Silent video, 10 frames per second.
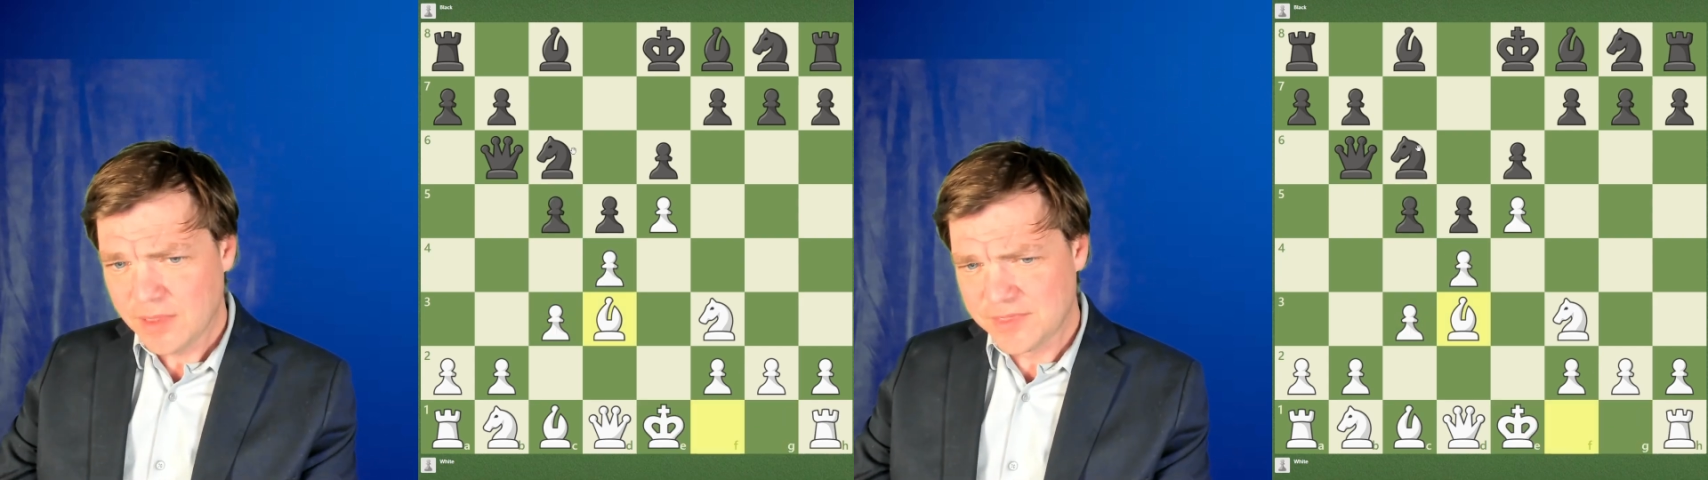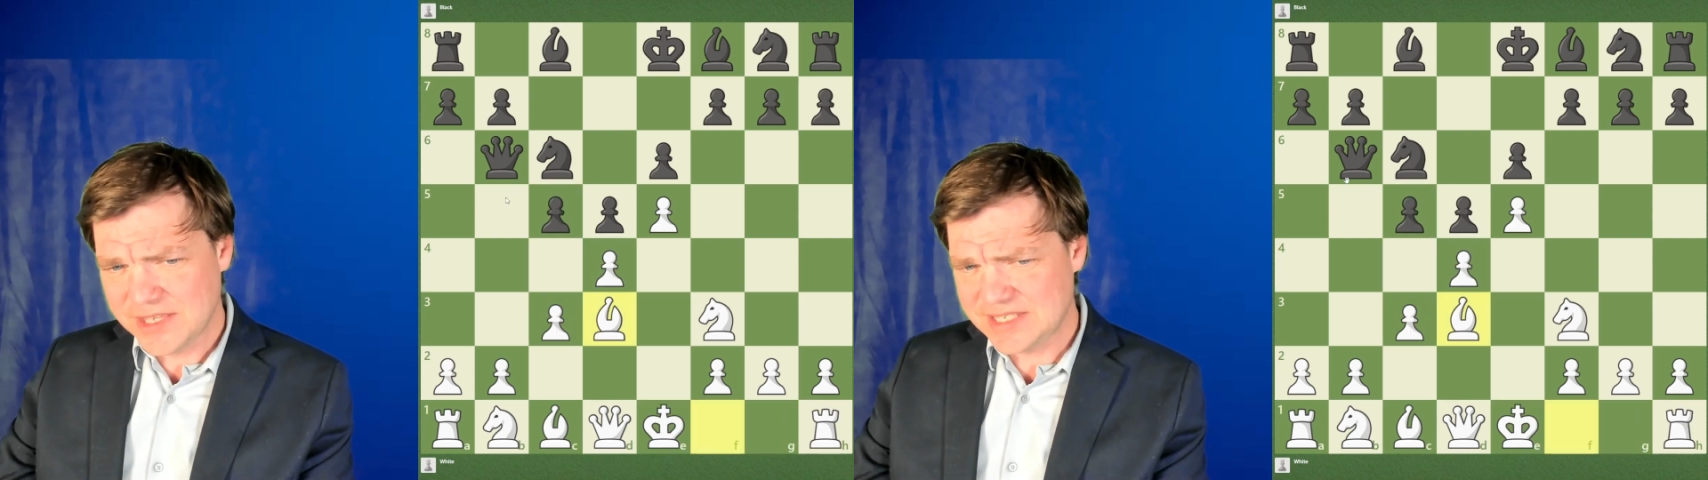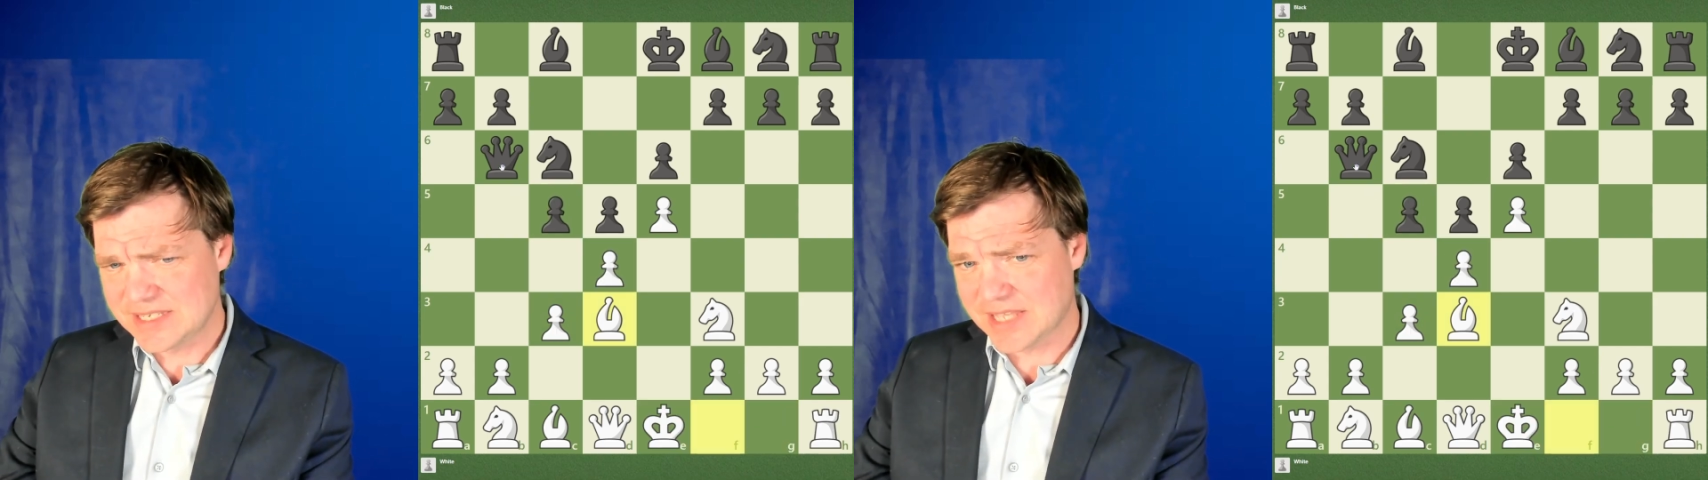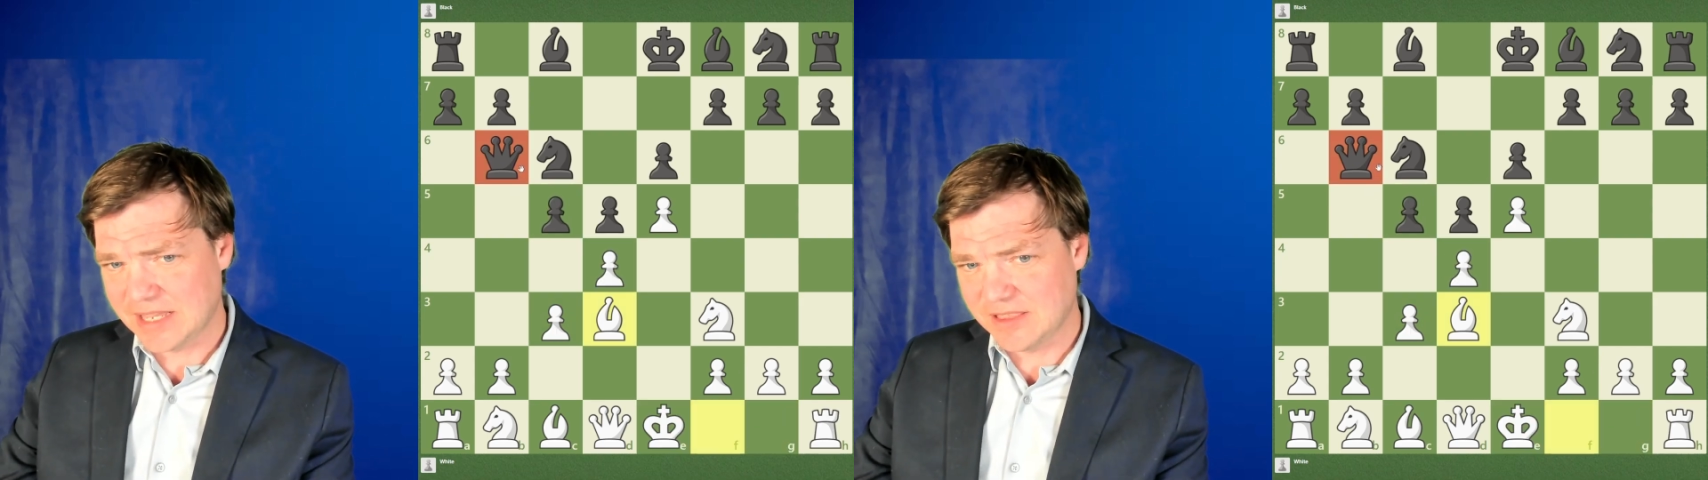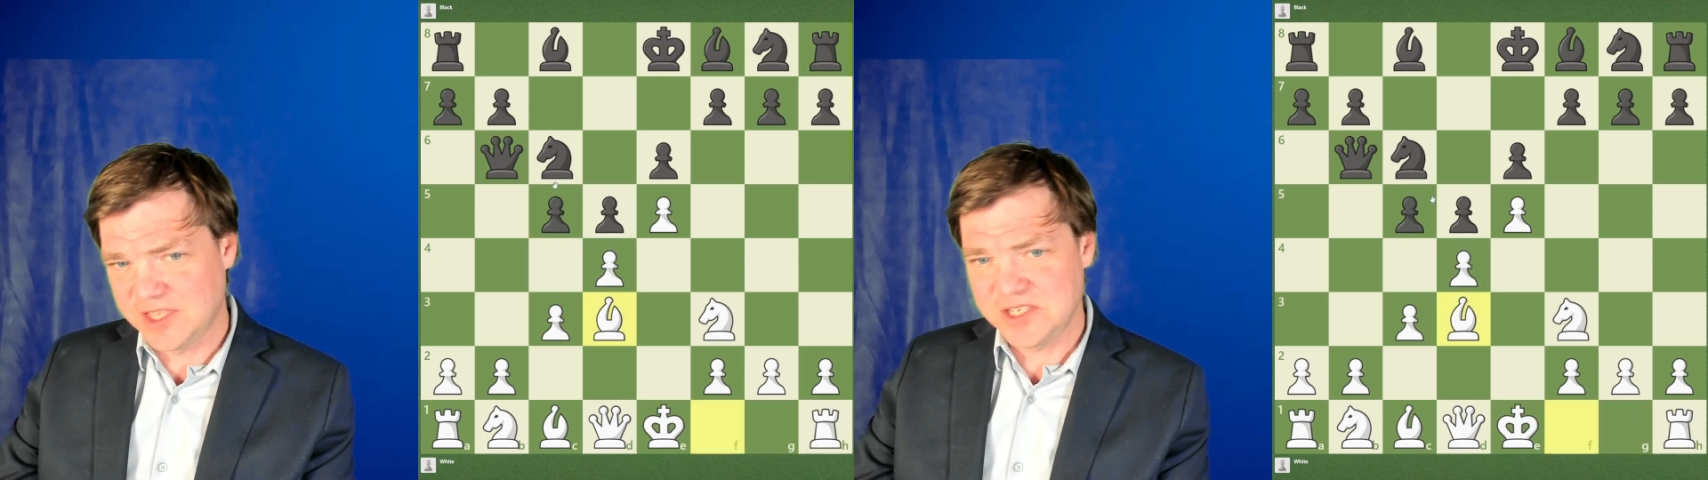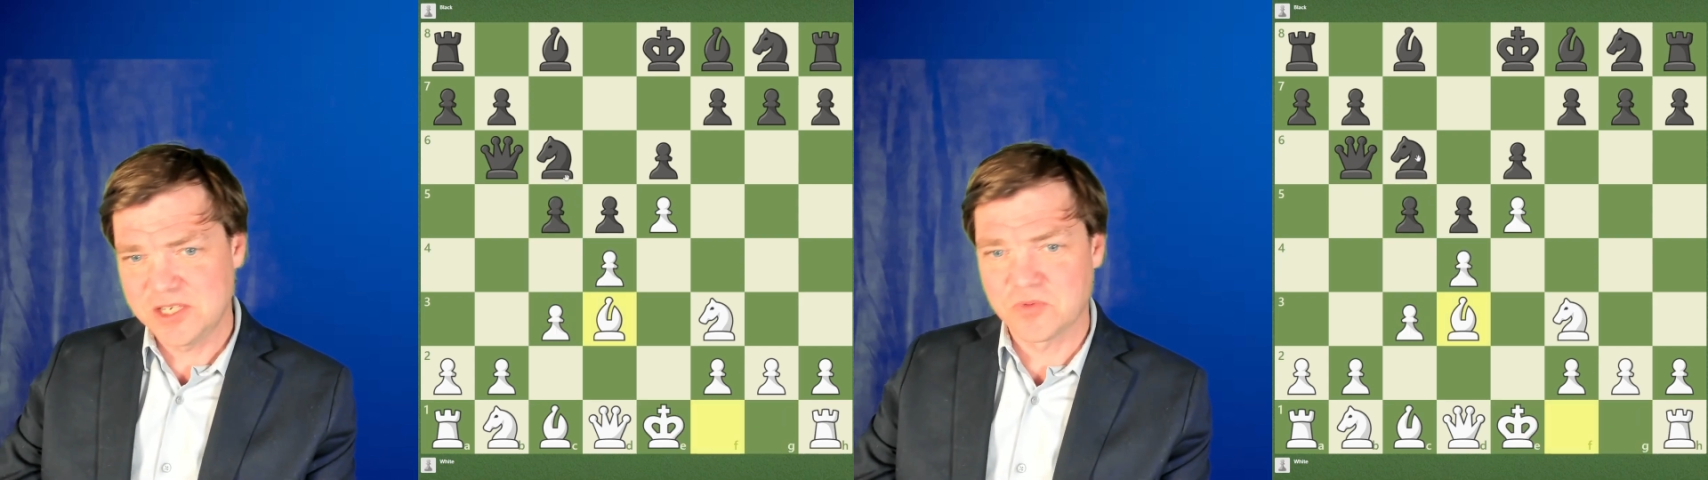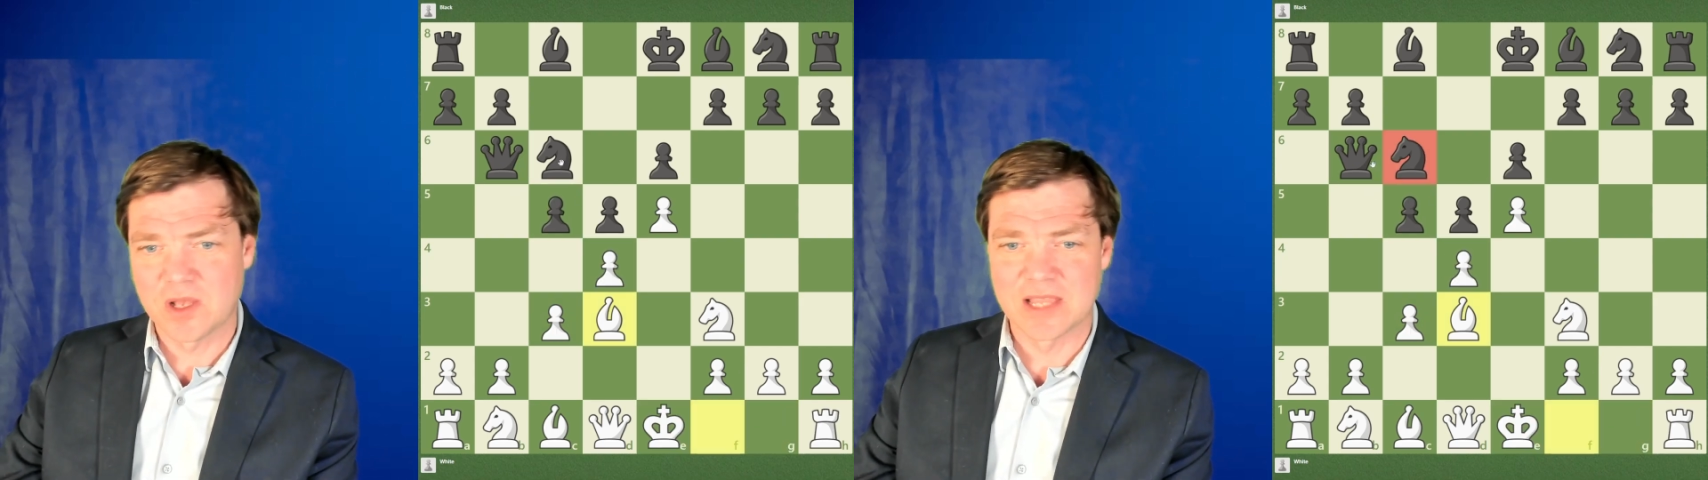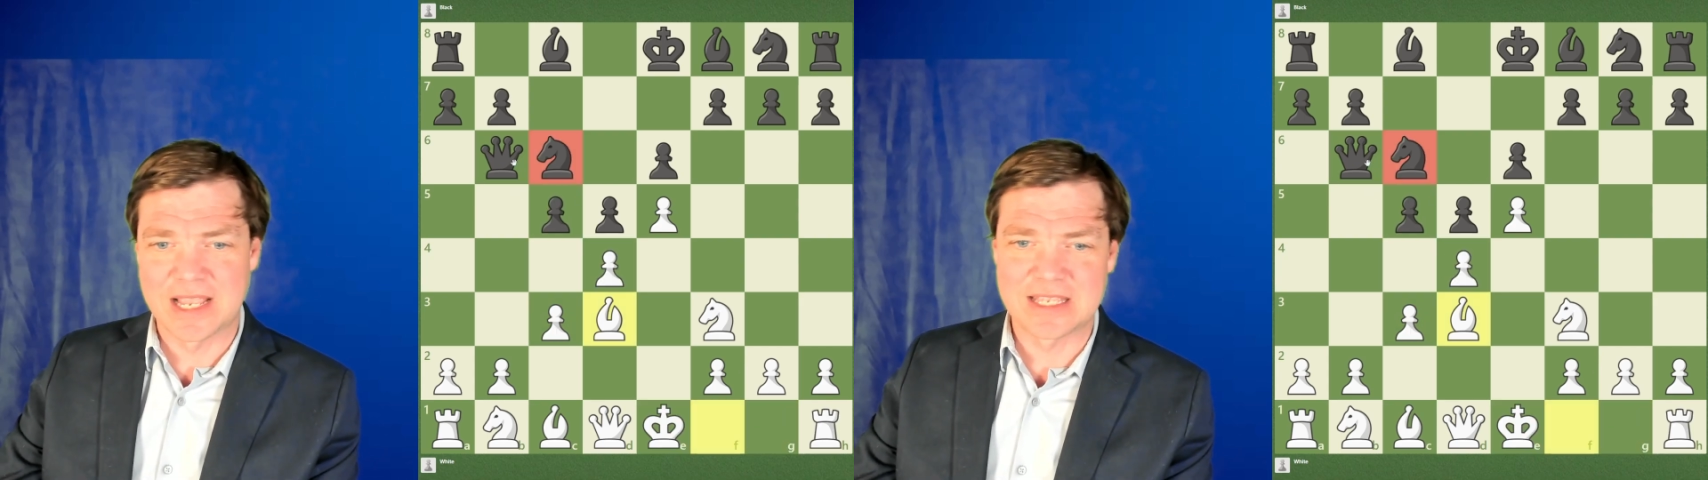This is
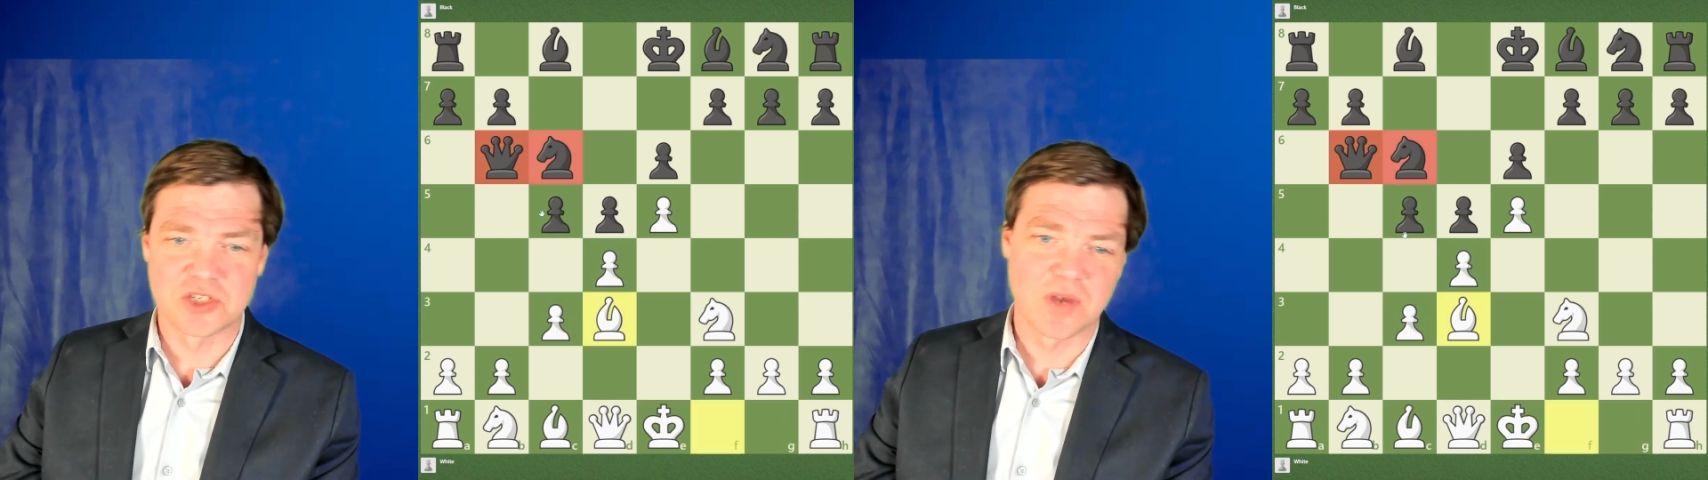what like is